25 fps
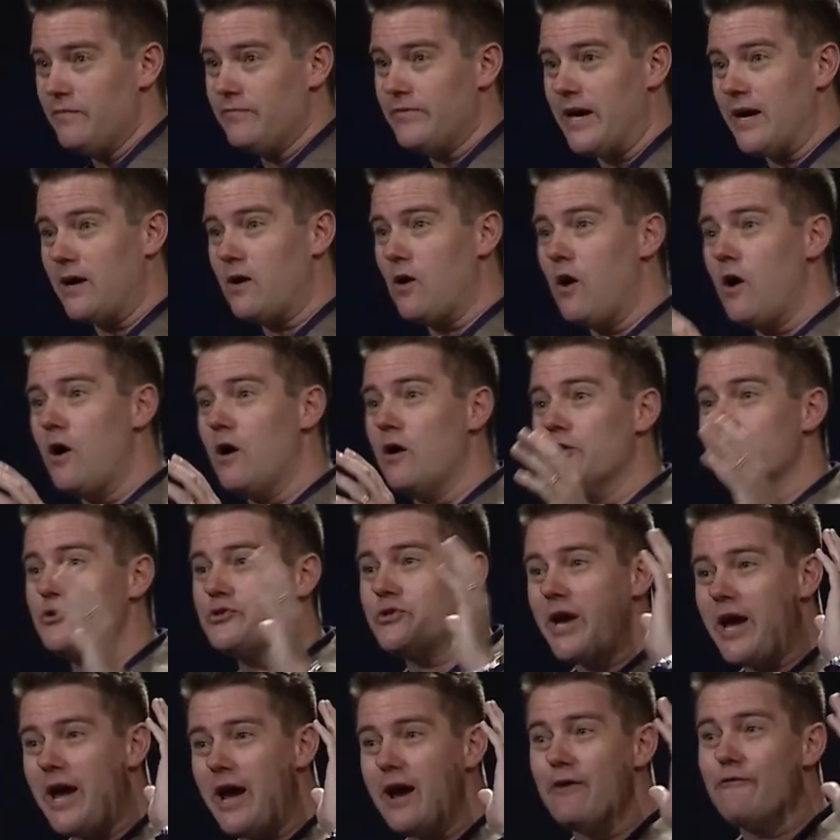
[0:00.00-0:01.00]
that calls
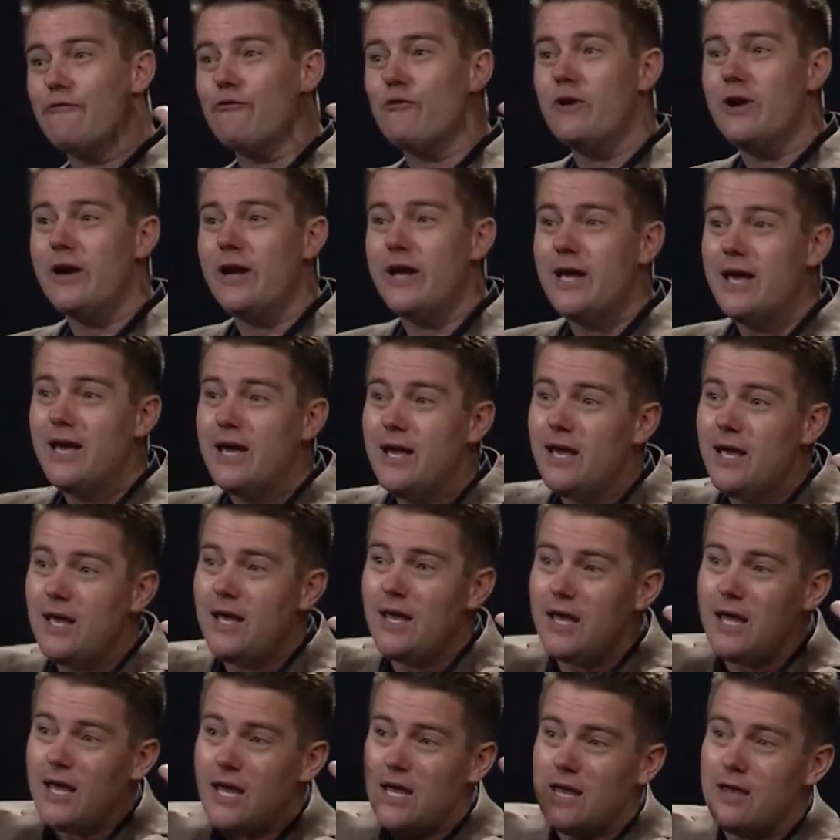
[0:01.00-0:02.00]
every
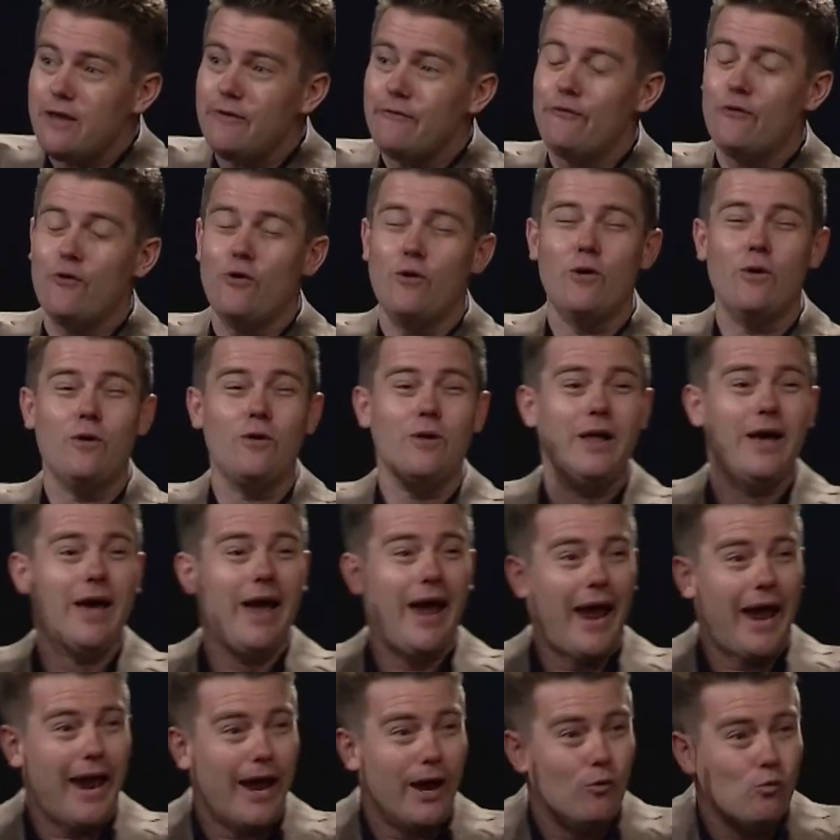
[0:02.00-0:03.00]
evil
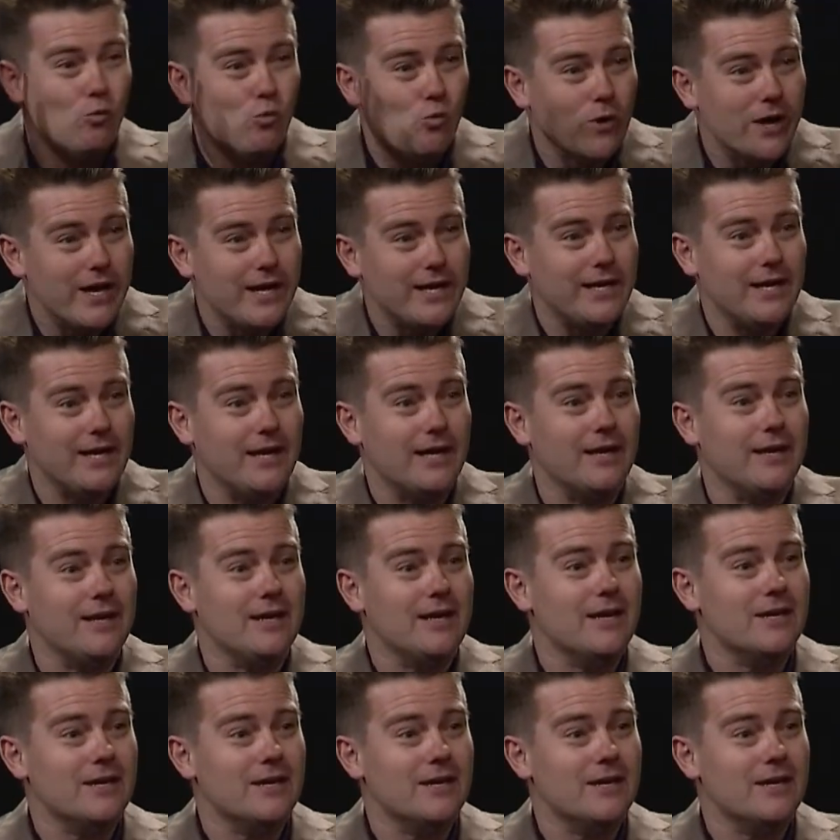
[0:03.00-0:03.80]
and wicked,